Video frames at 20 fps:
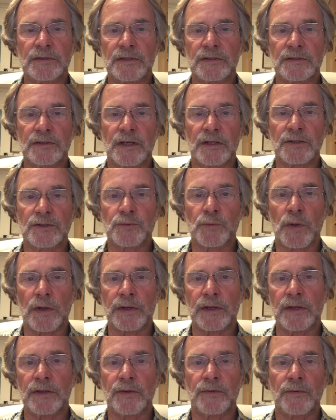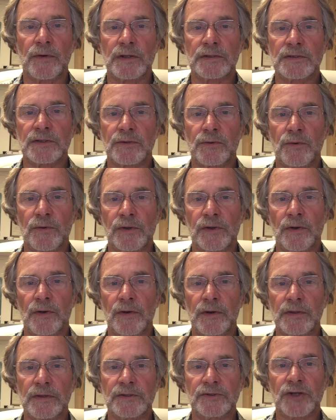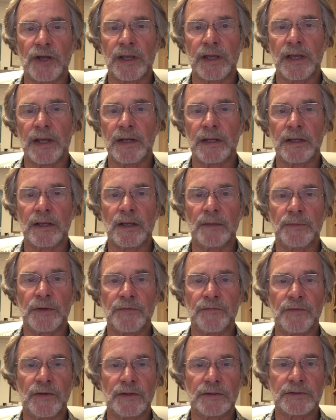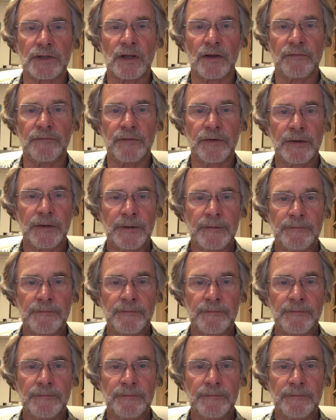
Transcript: the son is walking across the courtyard and the gigantic helmet falls off